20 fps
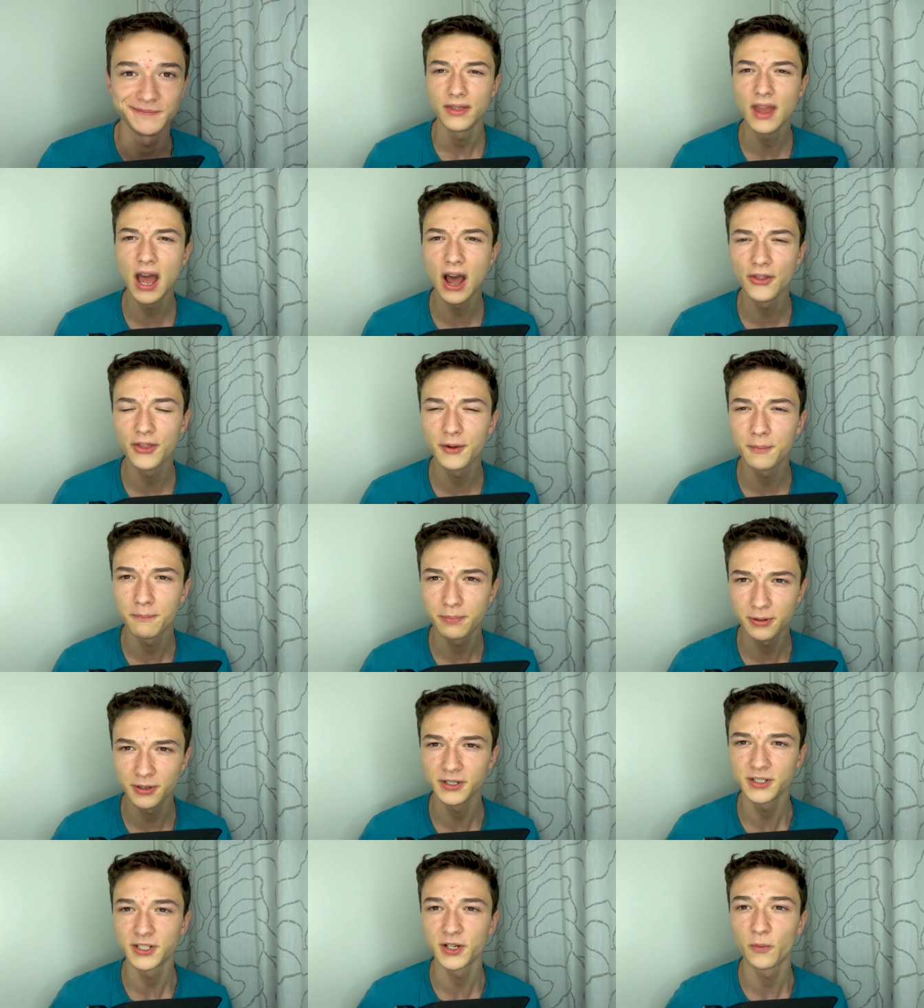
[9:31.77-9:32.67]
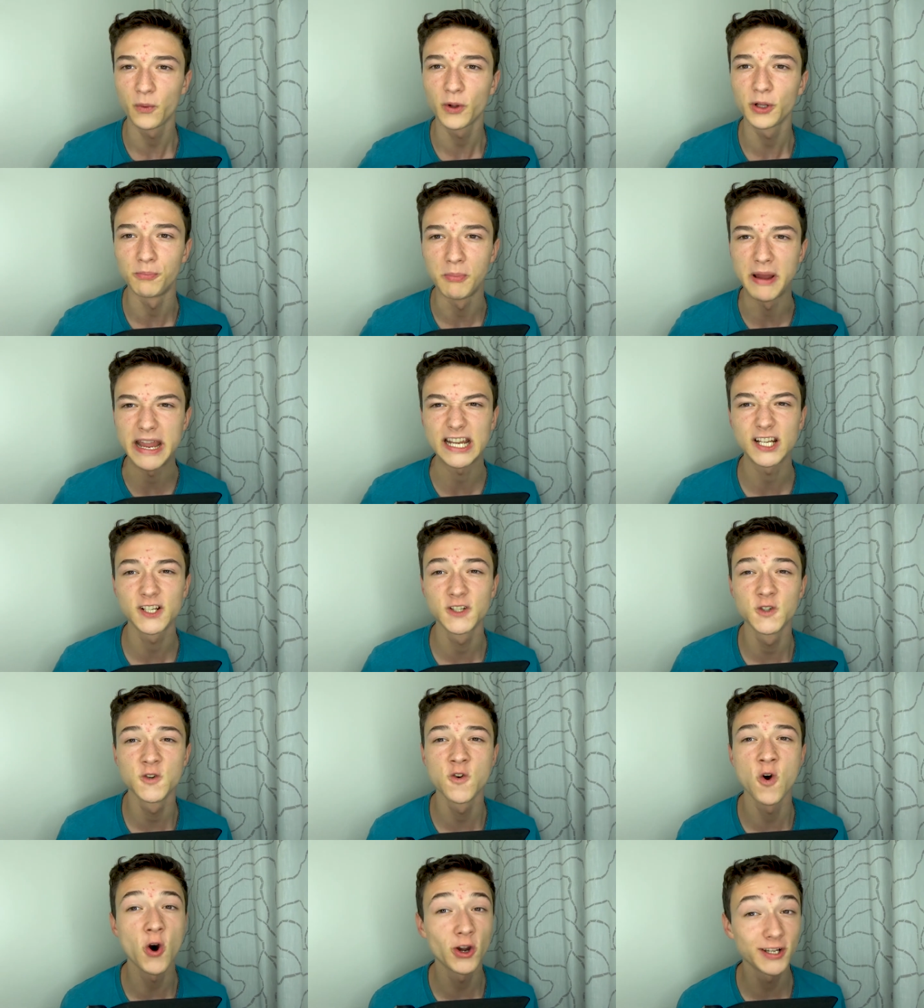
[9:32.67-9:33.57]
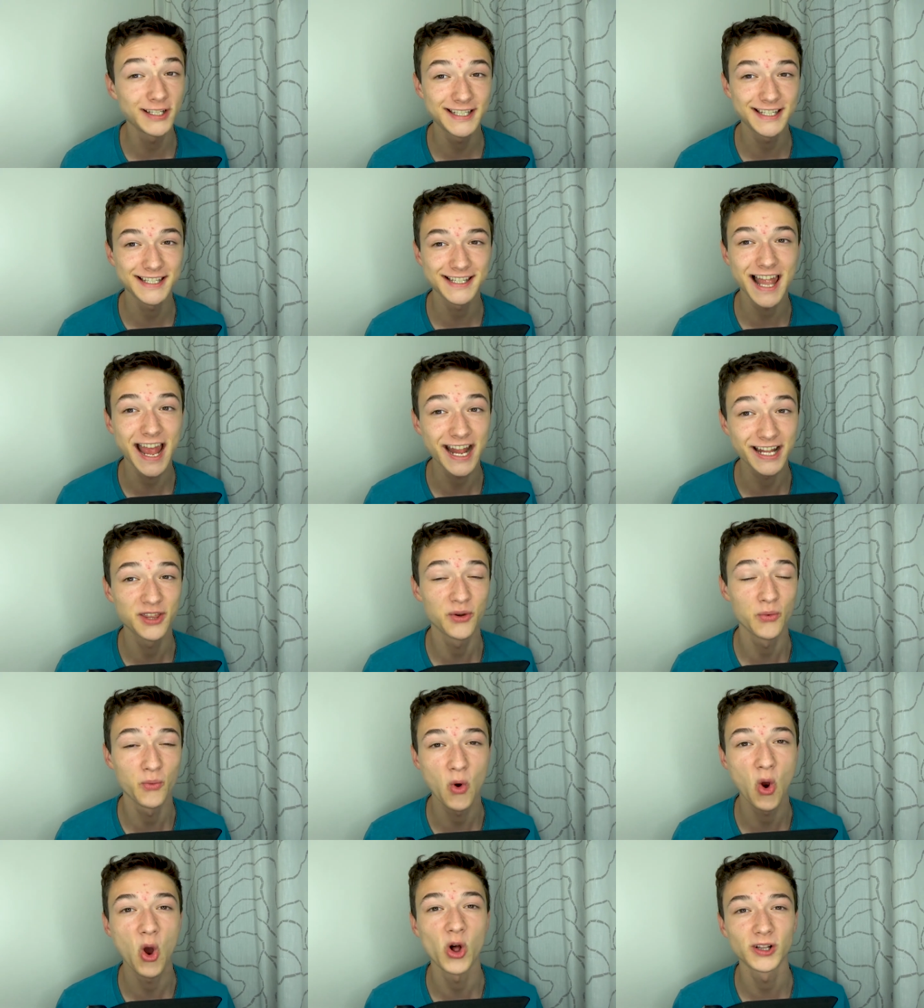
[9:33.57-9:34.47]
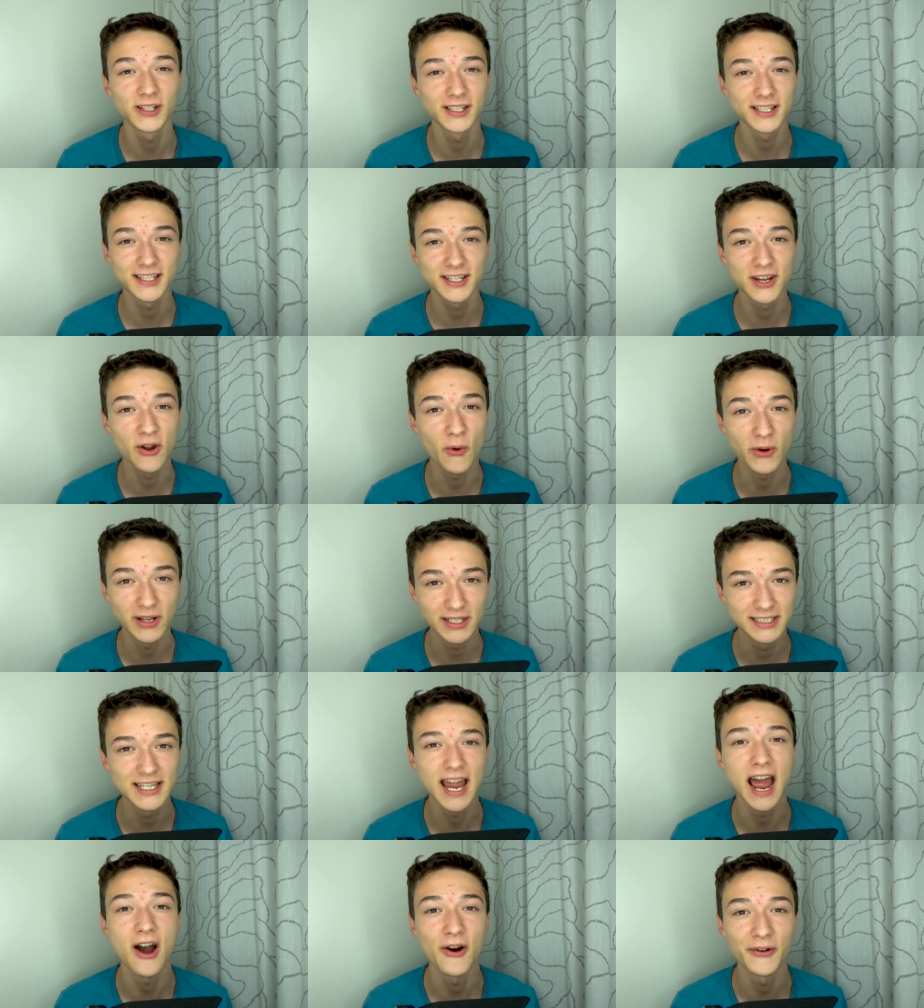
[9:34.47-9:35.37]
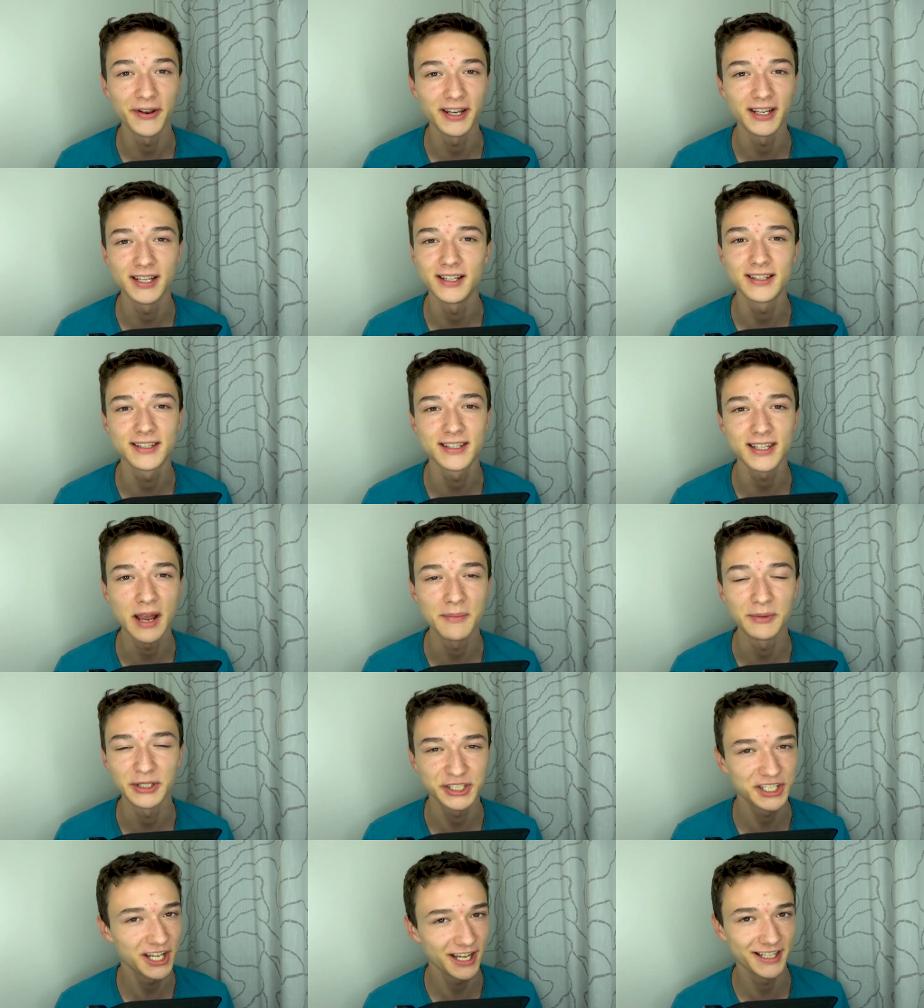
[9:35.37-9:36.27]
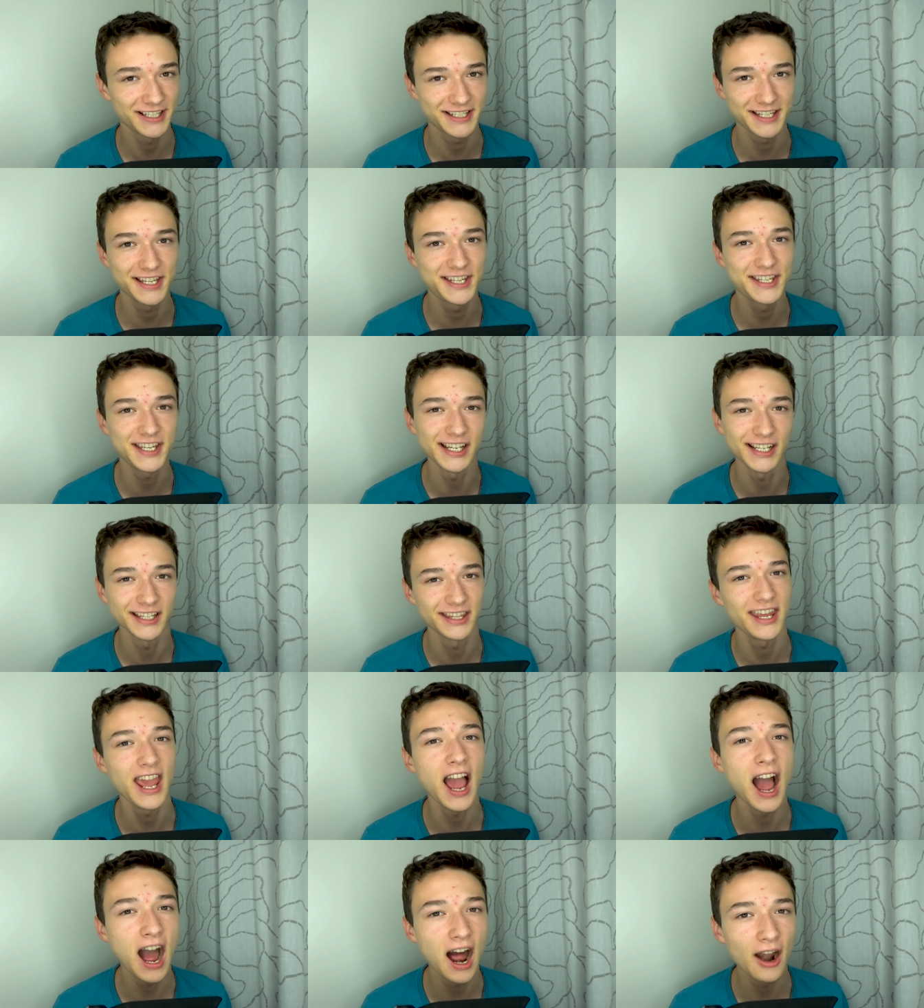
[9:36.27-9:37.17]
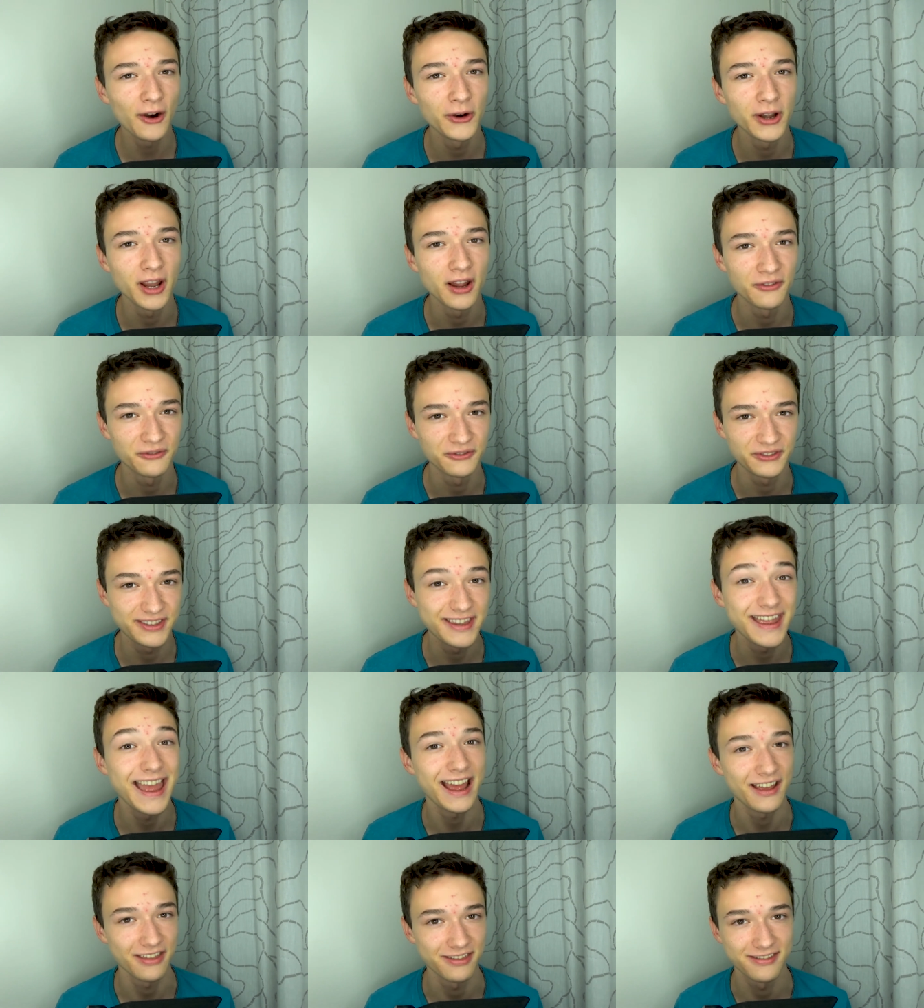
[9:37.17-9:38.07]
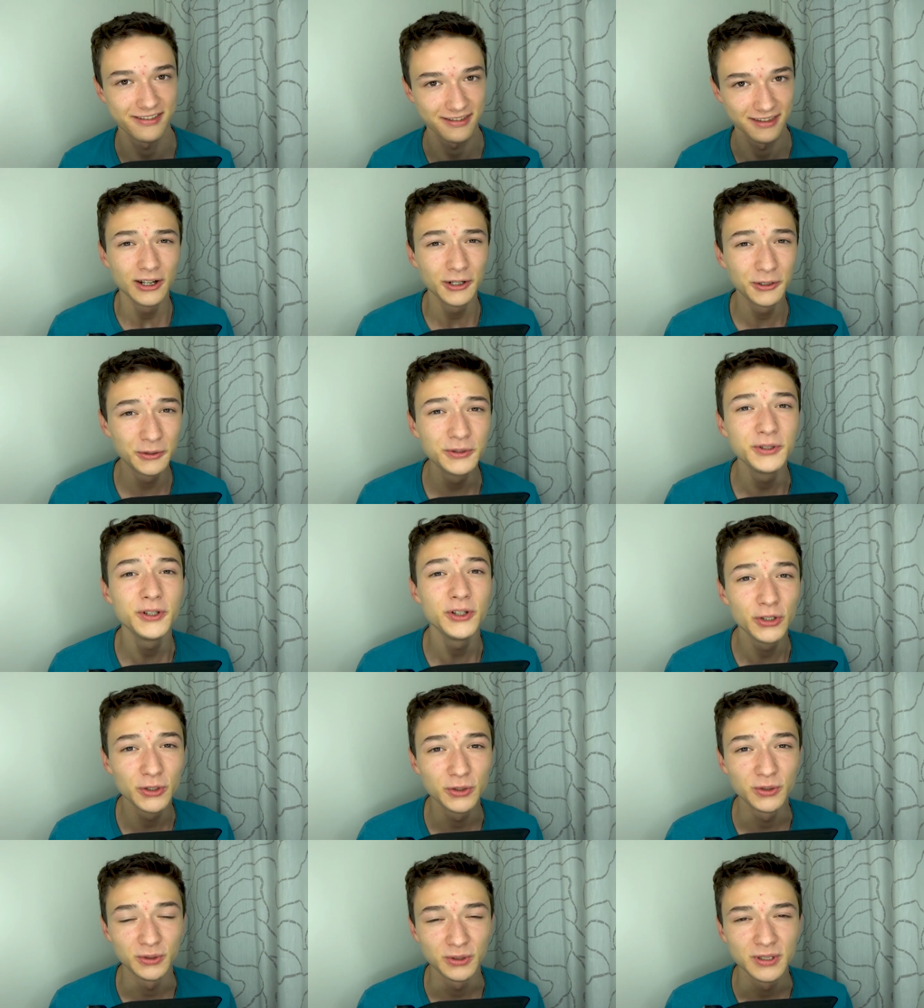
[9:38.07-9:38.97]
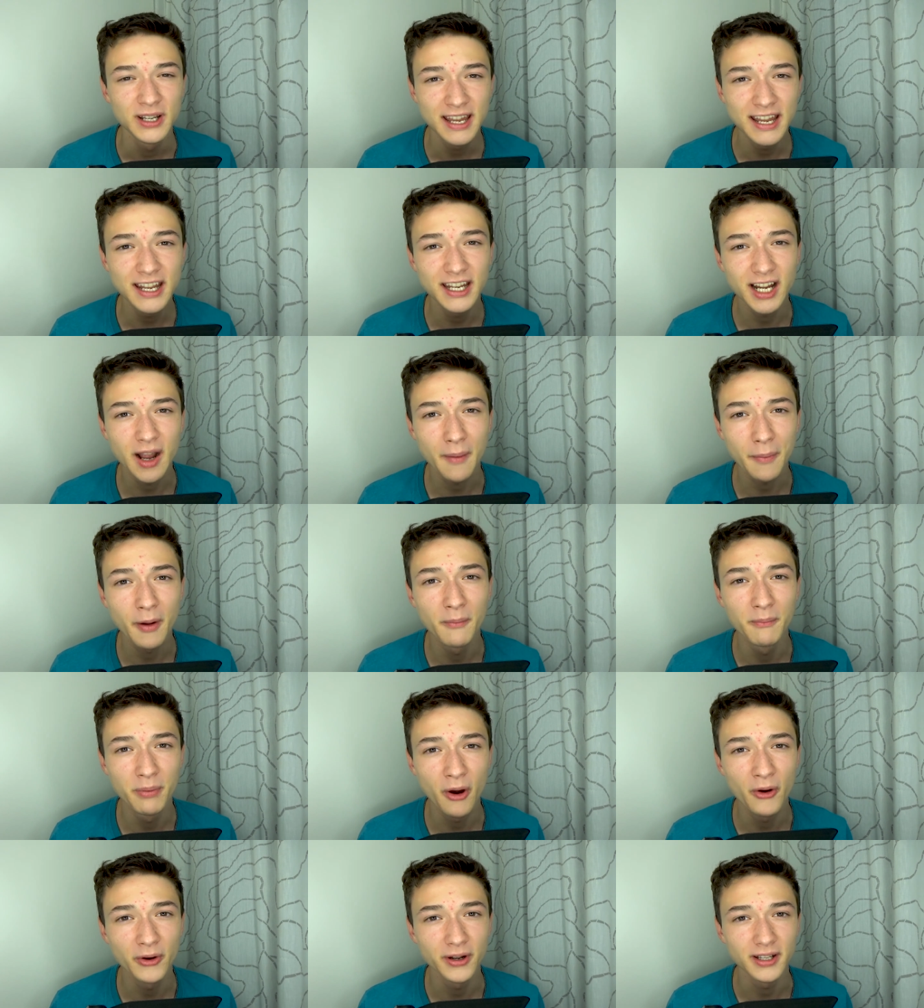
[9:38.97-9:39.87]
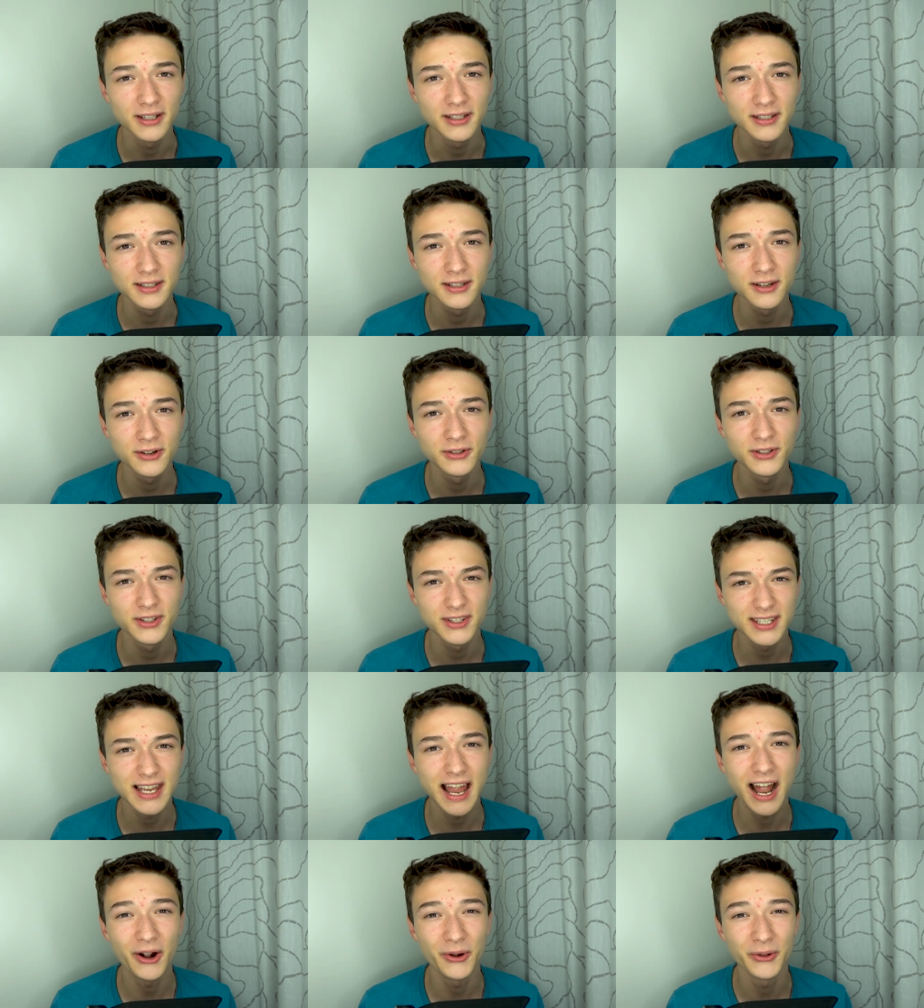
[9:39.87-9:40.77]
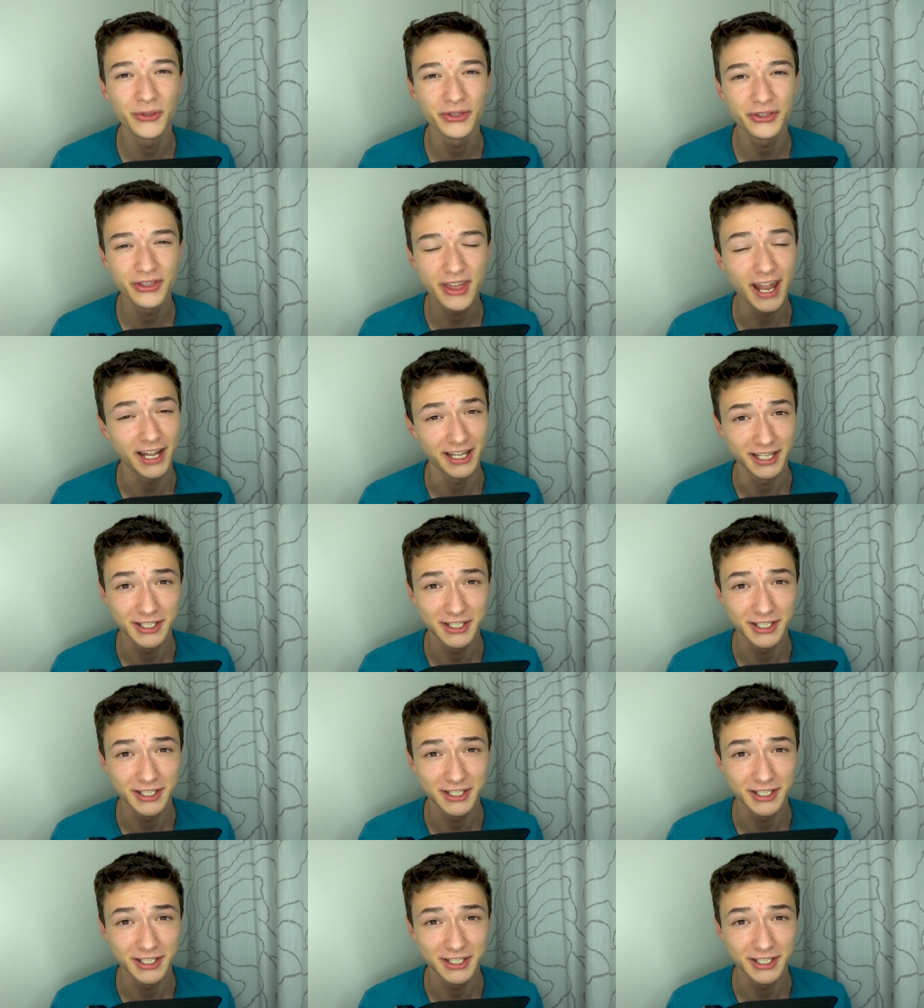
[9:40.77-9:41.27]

Now the printer will make noises like the world is going down and it's simultaneously singing the aria of death. Who knew heating up components could sound that